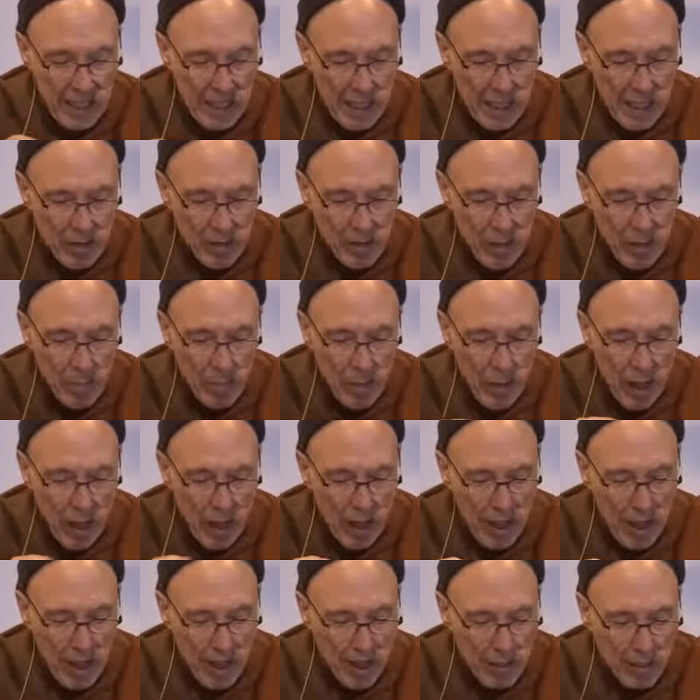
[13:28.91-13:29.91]
if a
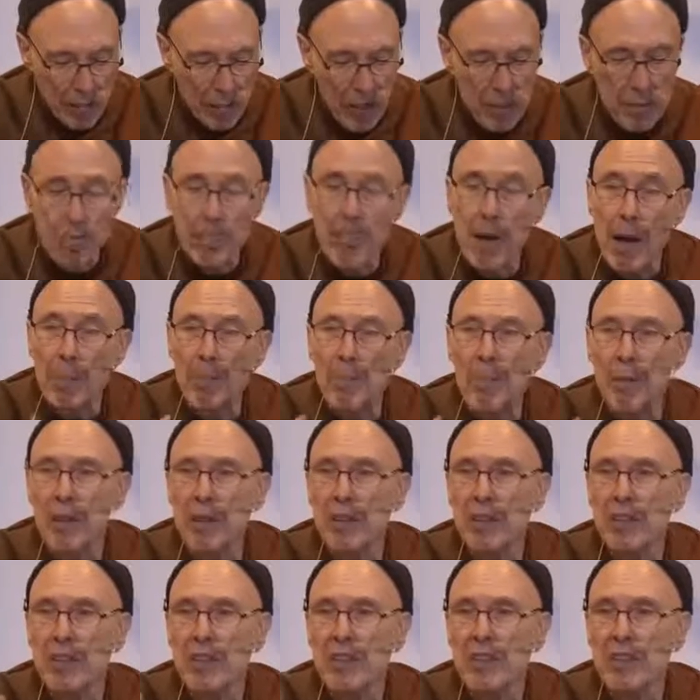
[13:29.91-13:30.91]
monk
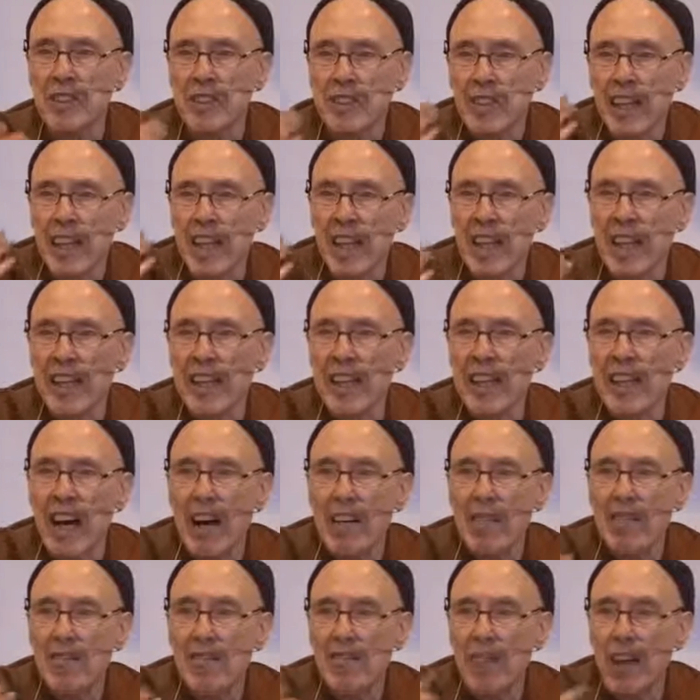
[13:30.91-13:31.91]
remembers any
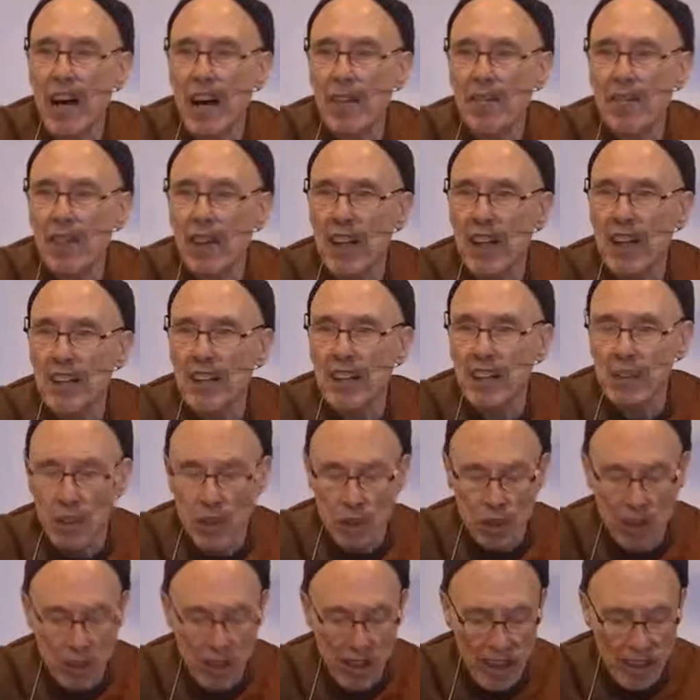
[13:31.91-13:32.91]
offense or
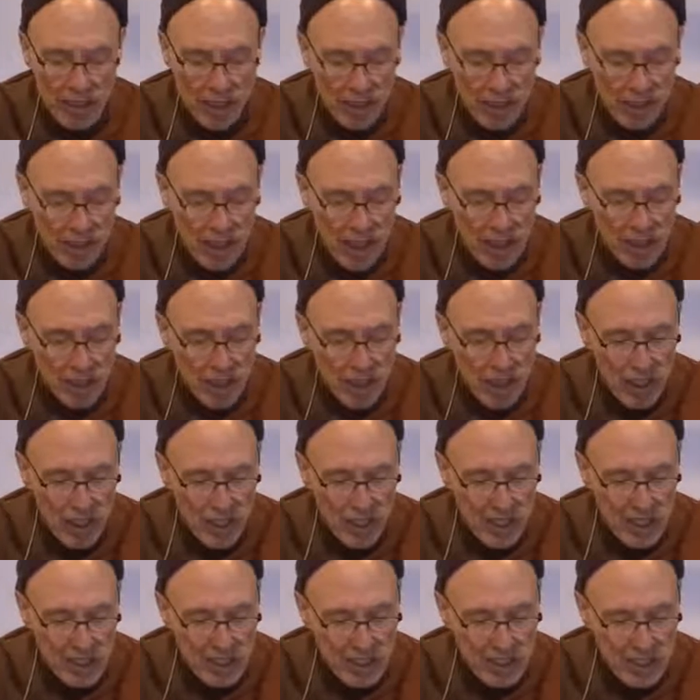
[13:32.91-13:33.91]
transgression
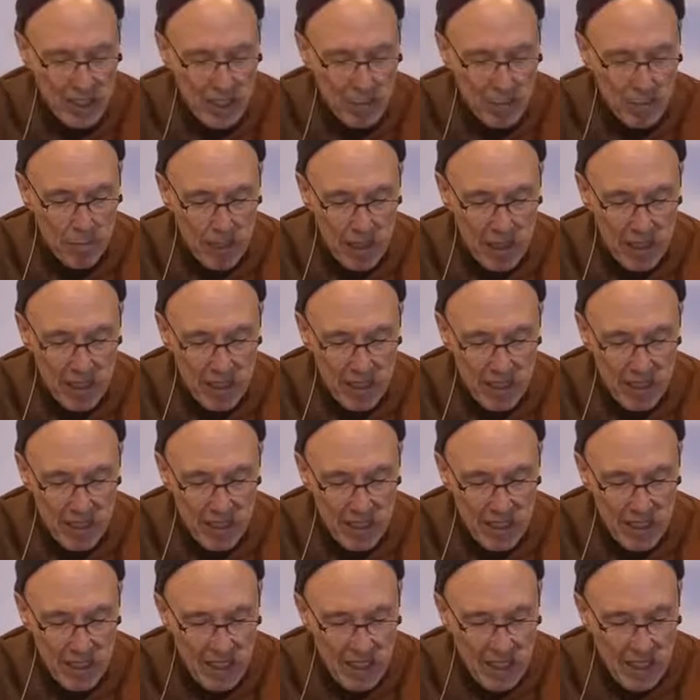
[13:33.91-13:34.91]
he's committed,
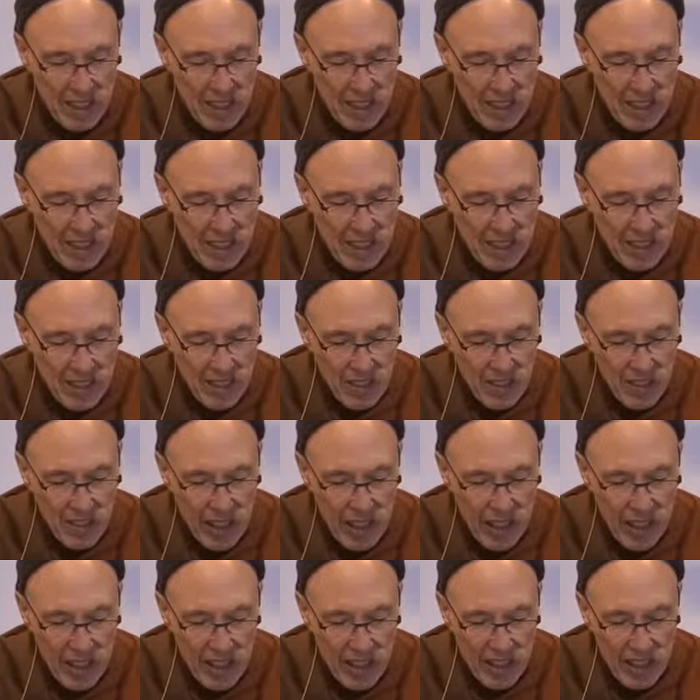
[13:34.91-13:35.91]

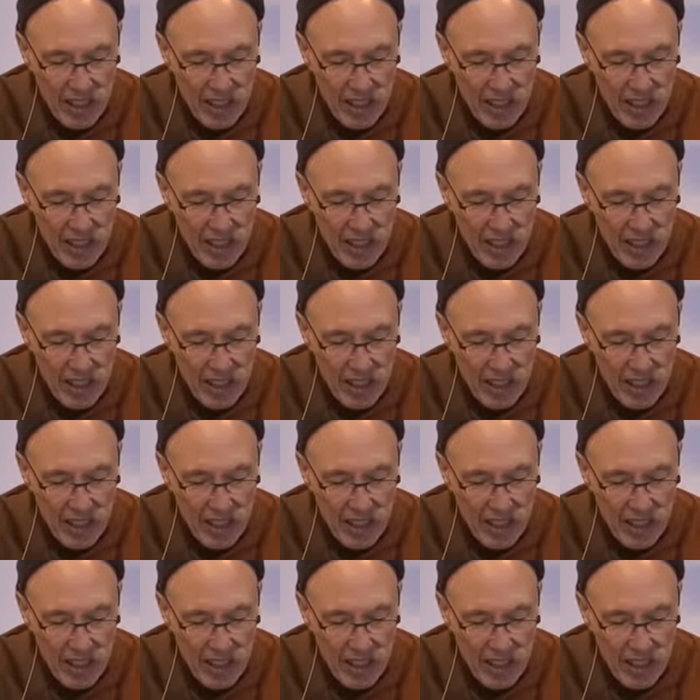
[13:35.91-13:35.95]
then